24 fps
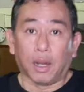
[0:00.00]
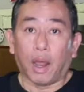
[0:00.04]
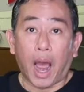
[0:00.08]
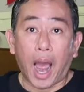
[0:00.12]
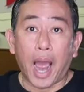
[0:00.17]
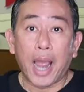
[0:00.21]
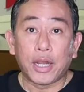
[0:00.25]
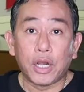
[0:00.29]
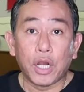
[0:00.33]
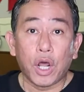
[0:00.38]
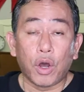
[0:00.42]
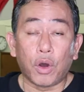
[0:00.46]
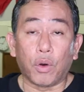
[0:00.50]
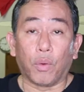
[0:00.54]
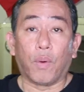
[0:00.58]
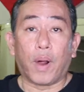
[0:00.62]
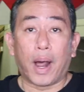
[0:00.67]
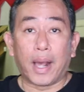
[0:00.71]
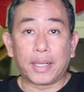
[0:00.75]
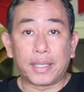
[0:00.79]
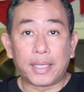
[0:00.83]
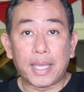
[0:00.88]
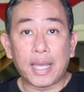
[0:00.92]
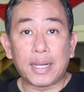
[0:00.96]
I know,
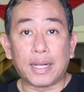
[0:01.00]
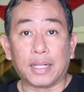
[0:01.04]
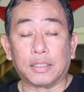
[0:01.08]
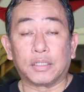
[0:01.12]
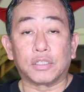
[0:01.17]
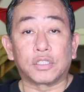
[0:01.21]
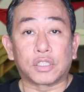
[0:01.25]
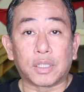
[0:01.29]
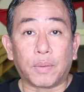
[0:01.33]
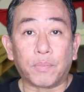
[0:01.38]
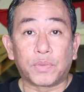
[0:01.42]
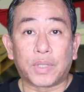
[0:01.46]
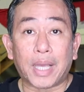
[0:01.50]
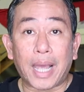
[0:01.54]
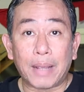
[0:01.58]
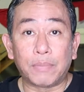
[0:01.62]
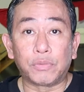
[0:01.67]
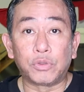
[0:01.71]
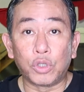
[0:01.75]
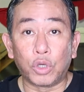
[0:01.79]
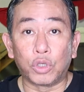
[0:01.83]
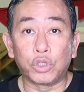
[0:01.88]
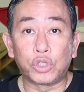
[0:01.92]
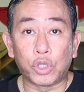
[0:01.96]
I get it,
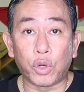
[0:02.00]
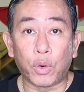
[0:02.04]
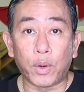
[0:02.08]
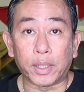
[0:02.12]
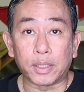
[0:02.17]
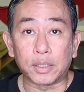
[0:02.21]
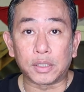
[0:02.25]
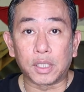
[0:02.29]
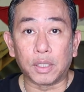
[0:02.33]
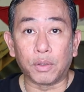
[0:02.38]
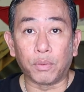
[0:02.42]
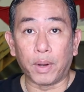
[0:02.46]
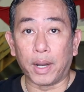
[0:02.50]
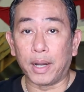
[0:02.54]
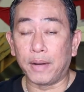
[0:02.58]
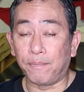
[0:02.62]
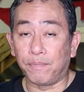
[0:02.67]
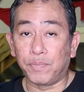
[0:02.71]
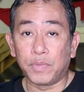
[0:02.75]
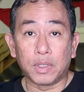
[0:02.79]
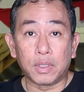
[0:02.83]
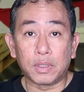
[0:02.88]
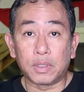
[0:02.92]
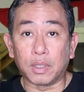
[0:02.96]
sometimes no choice,
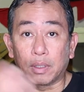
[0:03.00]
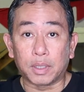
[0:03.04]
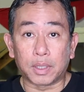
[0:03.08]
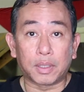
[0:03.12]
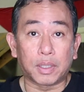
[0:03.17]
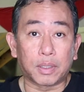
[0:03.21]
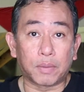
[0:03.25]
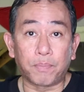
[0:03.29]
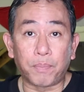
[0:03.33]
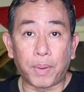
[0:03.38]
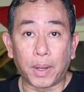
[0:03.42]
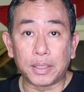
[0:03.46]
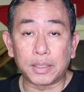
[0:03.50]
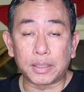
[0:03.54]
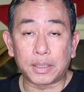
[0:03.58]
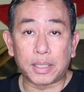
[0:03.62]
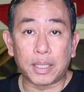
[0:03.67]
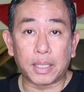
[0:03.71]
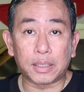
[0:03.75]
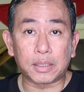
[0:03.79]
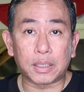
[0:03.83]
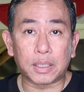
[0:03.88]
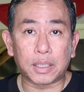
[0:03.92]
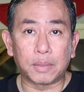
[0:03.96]
right? The
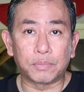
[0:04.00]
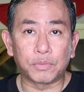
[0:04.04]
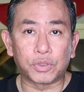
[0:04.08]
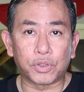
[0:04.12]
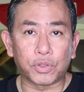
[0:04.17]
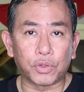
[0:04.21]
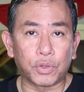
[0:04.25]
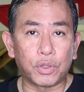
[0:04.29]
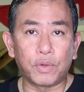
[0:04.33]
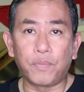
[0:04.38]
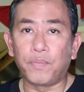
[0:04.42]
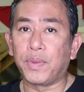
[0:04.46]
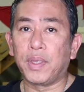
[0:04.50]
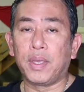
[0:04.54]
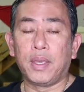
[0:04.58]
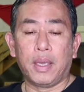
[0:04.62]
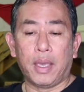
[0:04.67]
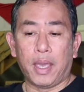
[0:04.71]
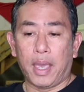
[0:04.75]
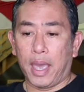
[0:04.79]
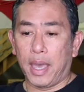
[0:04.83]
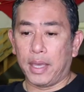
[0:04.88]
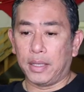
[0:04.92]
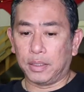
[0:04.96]
kick comes
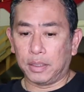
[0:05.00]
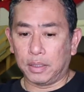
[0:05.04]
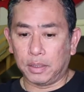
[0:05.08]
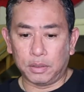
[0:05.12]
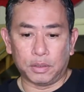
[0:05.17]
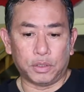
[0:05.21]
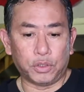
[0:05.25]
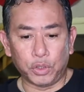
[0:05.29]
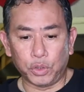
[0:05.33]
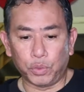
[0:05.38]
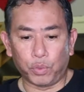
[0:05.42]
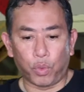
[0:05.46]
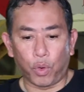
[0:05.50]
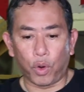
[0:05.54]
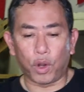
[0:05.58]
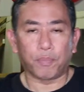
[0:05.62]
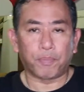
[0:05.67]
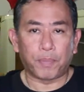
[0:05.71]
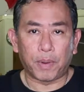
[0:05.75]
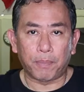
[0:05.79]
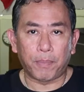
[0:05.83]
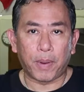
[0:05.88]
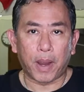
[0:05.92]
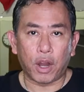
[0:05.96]
through and you
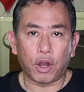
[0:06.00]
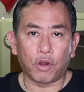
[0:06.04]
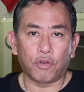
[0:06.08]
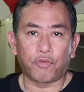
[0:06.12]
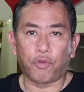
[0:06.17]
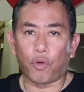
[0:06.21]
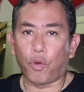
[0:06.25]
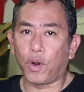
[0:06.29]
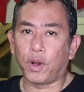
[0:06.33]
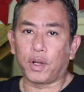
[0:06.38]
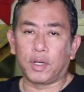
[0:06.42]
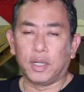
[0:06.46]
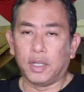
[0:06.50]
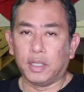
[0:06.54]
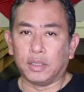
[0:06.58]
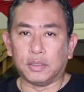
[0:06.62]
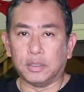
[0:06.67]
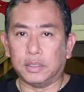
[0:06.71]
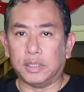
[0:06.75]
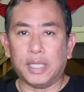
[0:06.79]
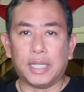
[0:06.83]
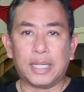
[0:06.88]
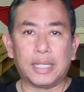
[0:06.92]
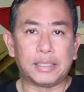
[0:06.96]
weren't prepared for
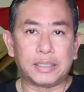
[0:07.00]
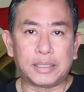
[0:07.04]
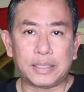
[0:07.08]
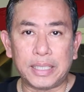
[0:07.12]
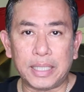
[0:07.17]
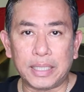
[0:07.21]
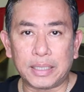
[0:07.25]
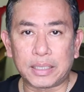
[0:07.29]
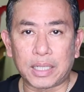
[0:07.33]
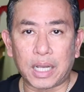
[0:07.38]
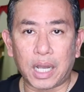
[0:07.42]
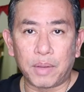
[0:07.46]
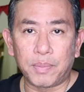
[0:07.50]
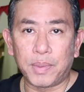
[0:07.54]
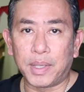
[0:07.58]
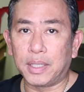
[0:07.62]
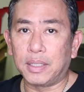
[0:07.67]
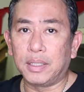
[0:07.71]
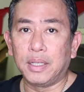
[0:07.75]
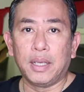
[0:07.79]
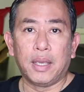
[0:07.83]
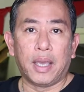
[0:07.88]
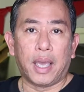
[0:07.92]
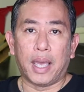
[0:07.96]
it, didn't see it
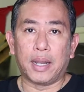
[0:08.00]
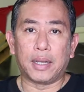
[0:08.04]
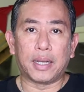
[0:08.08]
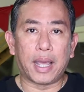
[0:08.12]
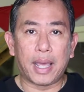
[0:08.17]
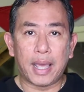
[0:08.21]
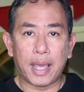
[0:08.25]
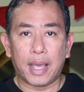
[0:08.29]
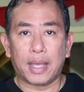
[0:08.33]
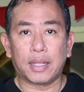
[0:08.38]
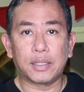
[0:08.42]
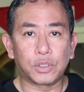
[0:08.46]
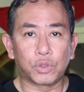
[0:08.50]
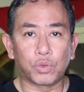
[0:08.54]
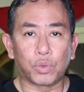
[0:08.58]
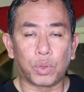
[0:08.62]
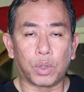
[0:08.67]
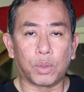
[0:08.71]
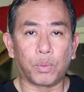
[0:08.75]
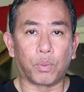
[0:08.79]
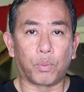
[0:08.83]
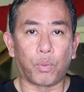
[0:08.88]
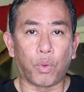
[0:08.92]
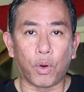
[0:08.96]
coming, and the hands
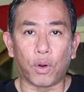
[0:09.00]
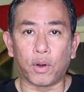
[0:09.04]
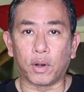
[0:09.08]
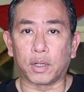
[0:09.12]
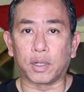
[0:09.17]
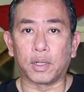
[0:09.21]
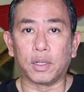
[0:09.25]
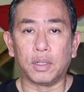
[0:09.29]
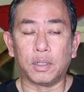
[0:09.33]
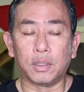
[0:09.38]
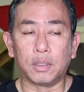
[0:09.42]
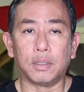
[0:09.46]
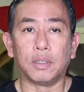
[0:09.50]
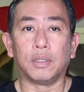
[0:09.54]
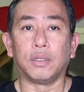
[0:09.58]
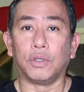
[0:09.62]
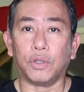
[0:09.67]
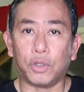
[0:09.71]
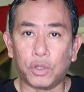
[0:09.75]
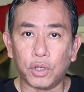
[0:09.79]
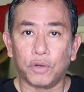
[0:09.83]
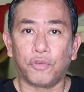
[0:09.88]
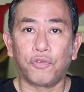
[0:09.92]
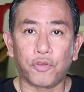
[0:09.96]
work.
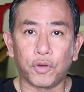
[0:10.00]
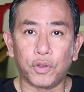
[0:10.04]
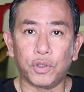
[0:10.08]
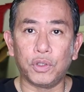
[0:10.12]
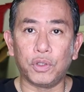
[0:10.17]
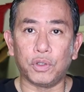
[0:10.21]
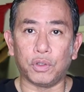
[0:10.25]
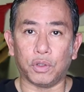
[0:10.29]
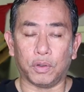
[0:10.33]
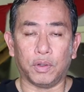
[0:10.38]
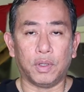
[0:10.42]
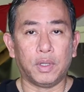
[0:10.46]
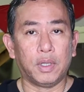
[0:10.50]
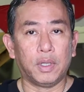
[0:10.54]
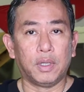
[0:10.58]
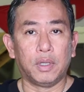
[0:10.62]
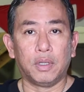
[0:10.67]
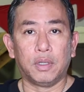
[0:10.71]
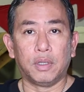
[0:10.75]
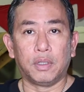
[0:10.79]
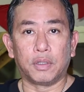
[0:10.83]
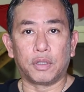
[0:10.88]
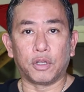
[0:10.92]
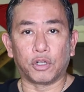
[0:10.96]
Good for you.
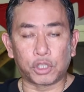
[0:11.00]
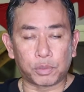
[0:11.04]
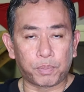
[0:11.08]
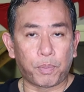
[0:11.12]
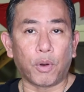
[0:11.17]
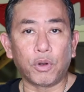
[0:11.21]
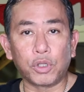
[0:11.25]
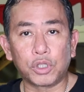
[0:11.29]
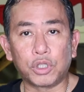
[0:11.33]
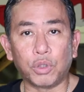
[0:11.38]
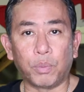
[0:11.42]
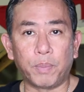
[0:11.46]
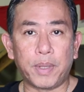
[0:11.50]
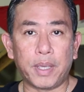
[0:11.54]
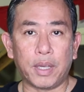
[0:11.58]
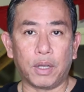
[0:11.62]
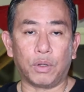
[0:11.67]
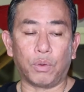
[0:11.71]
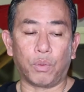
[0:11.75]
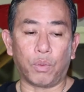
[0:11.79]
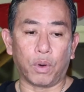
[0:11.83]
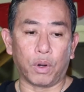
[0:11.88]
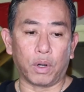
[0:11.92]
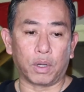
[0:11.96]
They're supposed to be
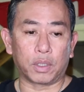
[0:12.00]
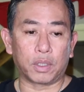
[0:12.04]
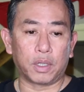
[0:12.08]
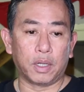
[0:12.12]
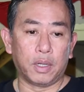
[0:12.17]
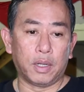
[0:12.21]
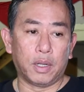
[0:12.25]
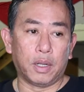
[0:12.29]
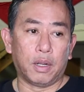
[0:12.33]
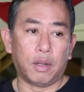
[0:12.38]
able to work.